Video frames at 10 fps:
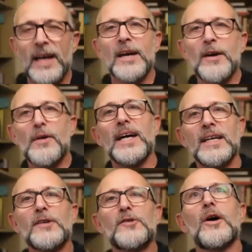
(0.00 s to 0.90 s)
Right,
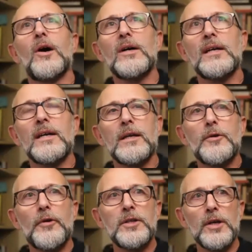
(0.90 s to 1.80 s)
so you're a
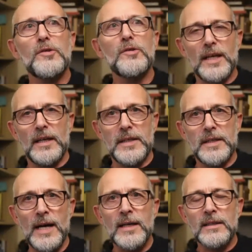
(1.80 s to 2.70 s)
New
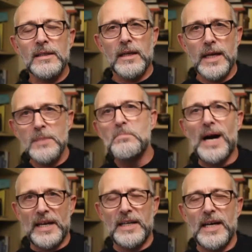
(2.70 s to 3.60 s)
Zealander in
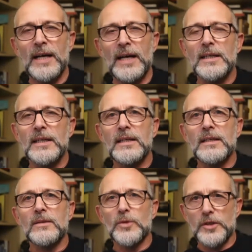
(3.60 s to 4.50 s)
Ballater,
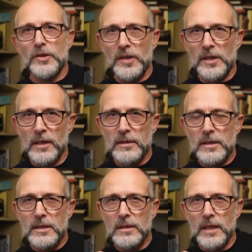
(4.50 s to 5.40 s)
which is
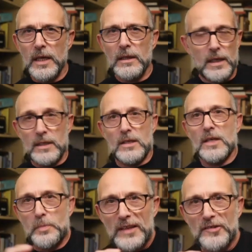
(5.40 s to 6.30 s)
it's
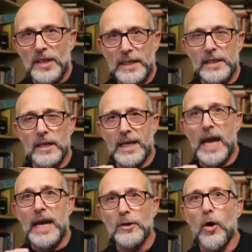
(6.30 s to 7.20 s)
basically in the
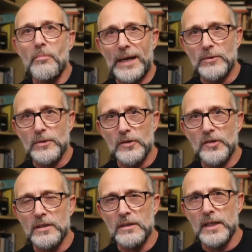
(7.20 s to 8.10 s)
Cairngorm Mountains
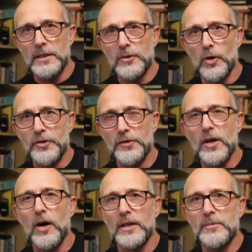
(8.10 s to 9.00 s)
in the north of
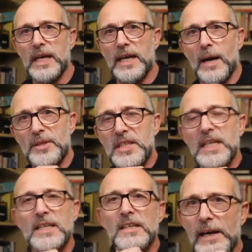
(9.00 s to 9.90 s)
Scotland, near Aberdeen, isn't it?